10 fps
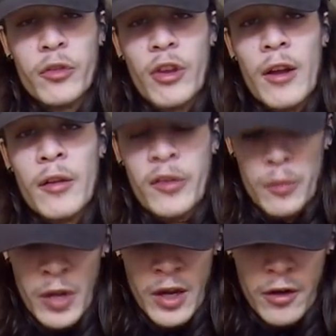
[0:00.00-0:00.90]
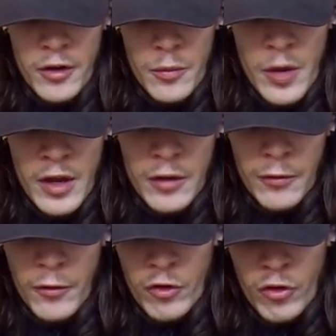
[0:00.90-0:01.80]
shout out to Baker, your maker,
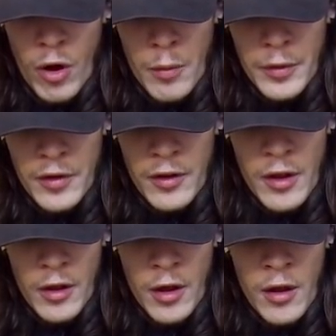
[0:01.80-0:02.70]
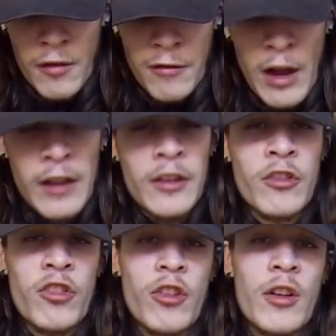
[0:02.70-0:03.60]
for dropping the violin
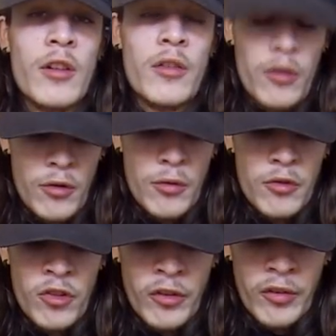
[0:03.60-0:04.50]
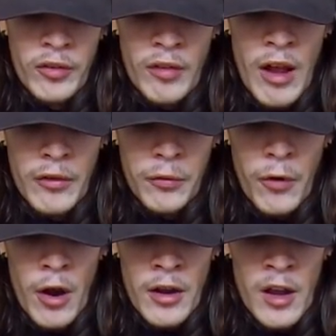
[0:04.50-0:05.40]
shit too just this last
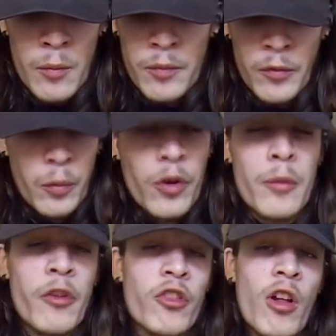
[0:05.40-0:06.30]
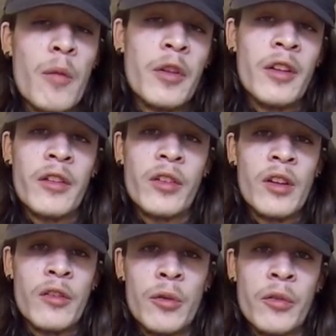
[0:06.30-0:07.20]
Friday. It's pretty much all I've been
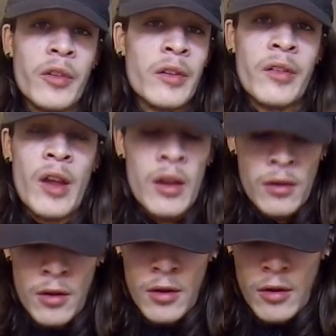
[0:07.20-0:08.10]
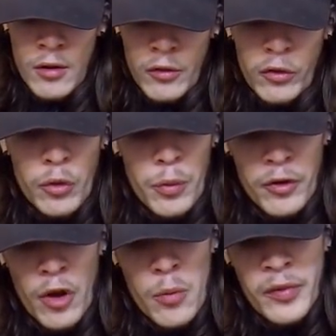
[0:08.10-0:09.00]
listening to since then. Super
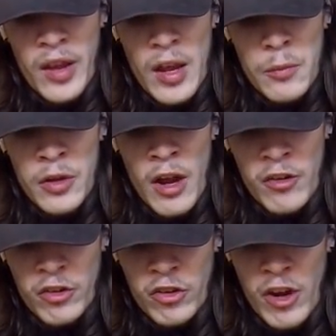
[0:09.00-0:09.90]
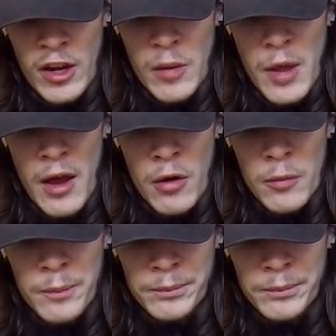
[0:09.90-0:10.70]
dope tape. You guys should check him out.